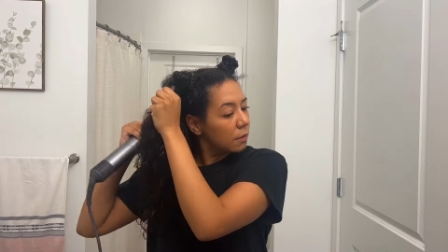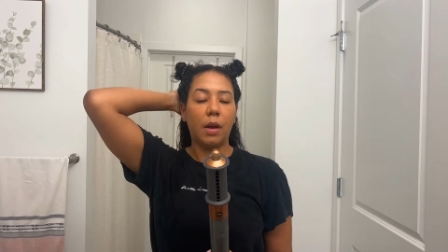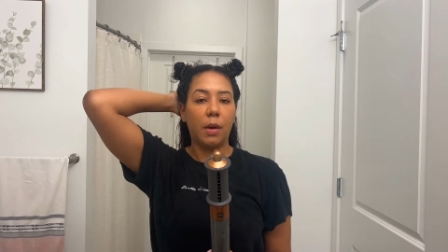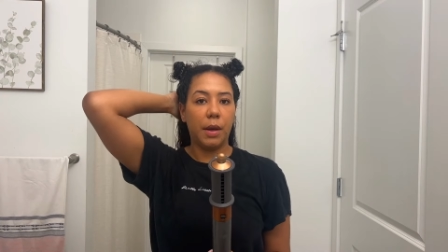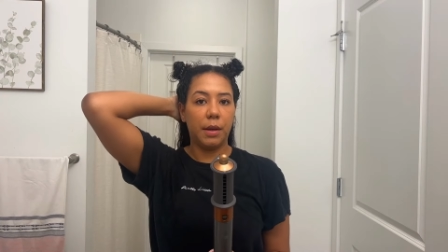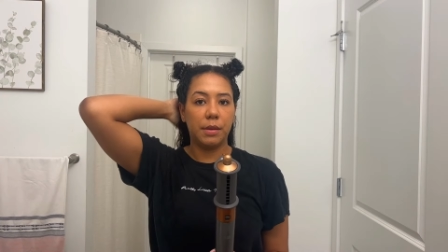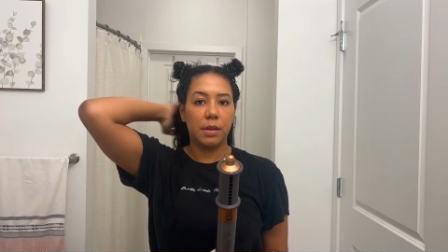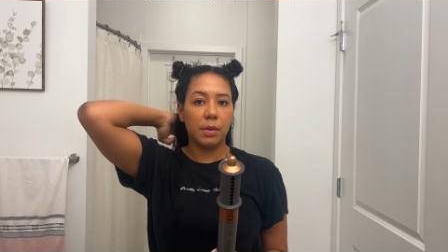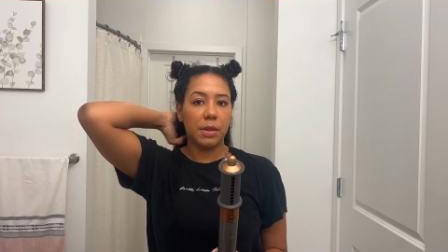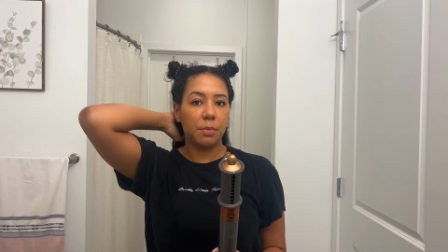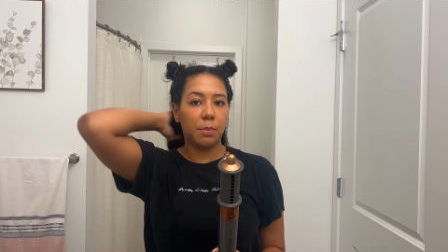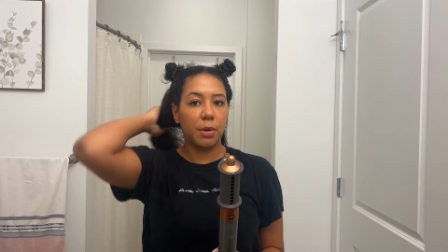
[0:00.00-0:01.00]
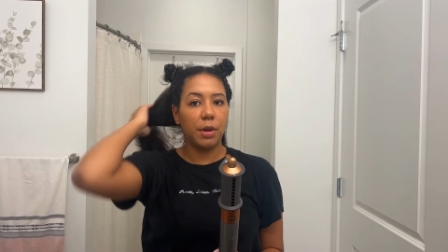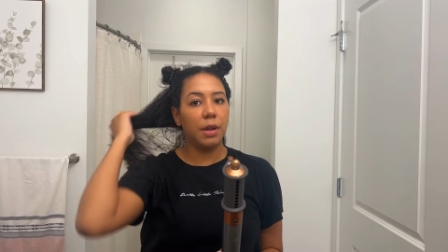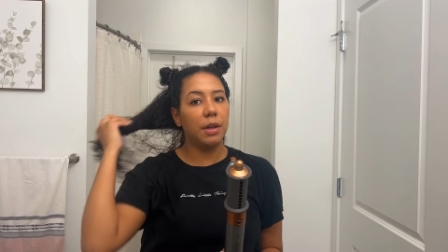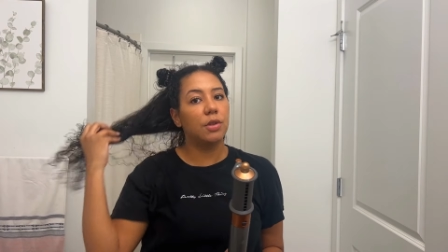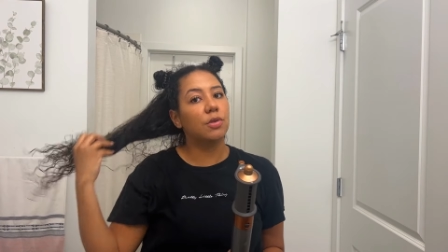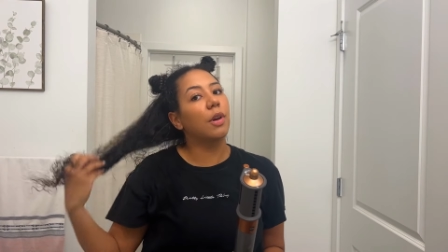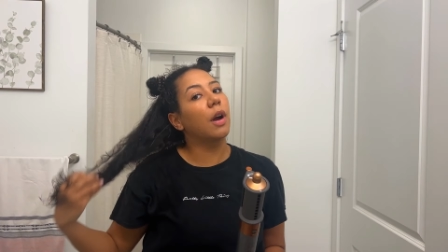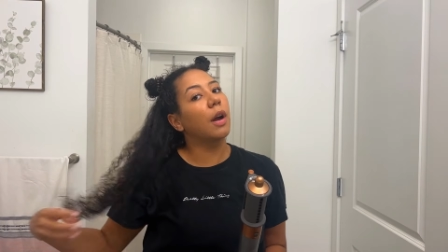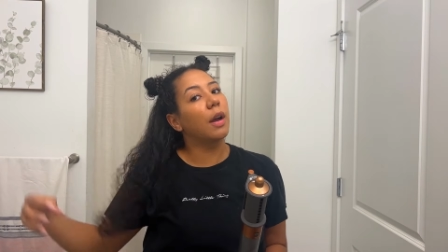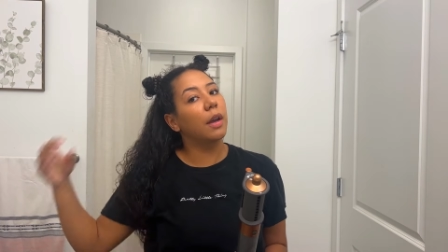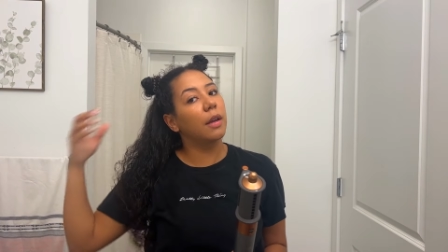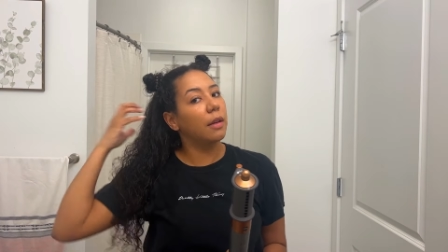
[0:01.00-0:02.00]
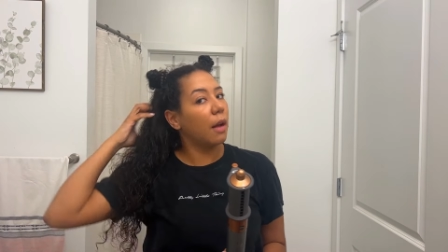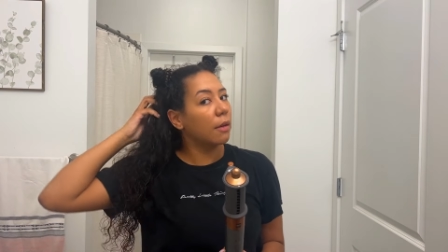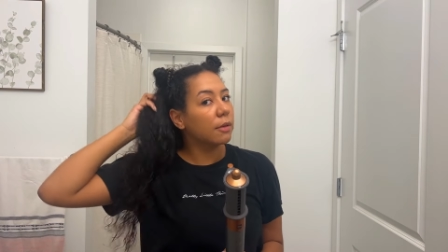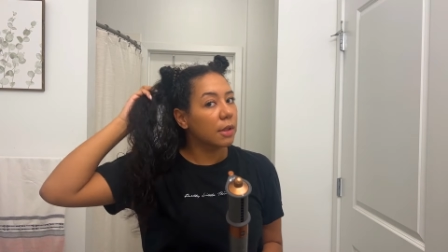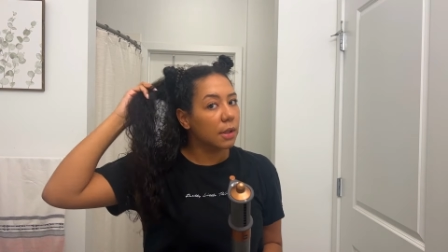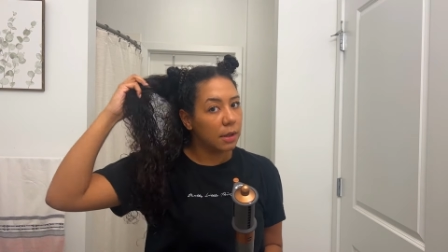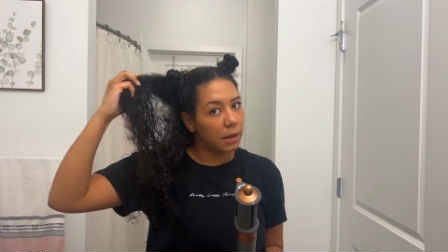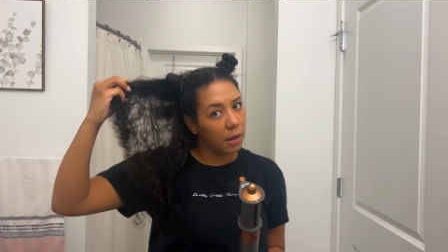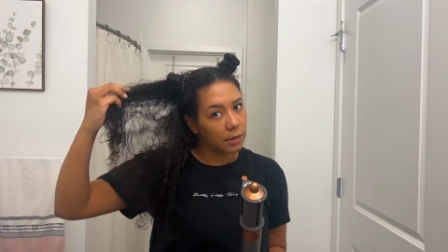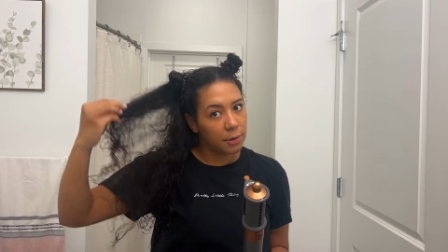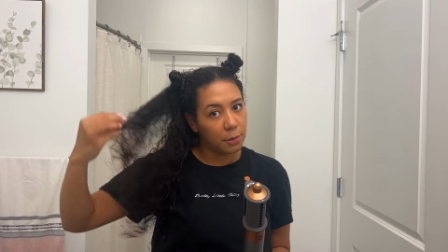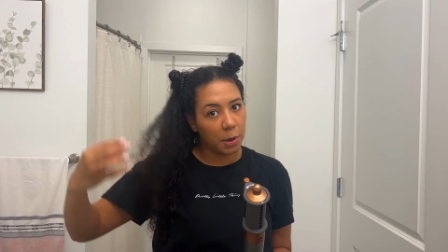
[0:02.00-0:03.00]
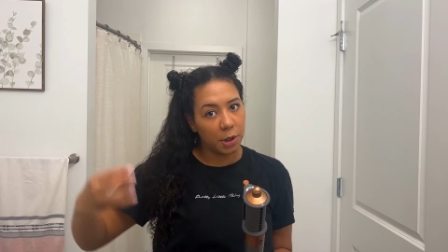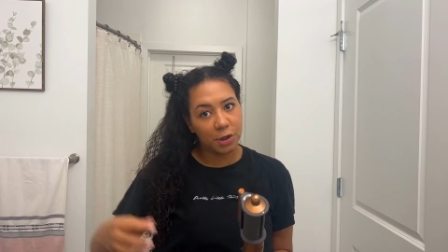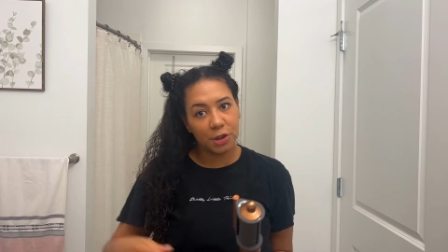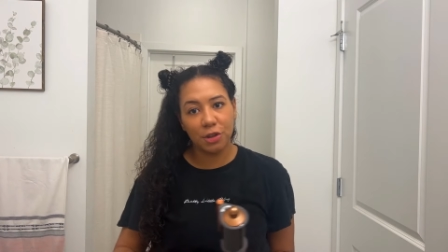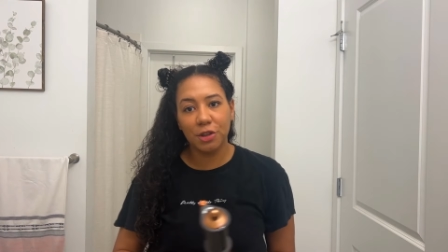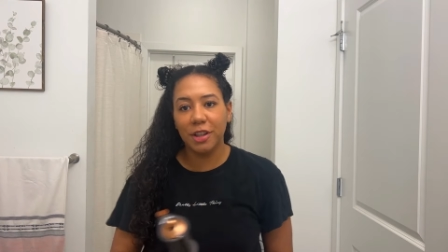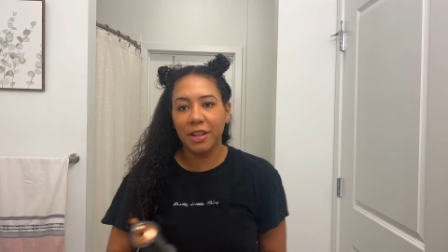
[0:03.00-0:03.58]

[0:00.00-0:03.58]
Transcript: Okay, so it's pretty dry, not really, not too much.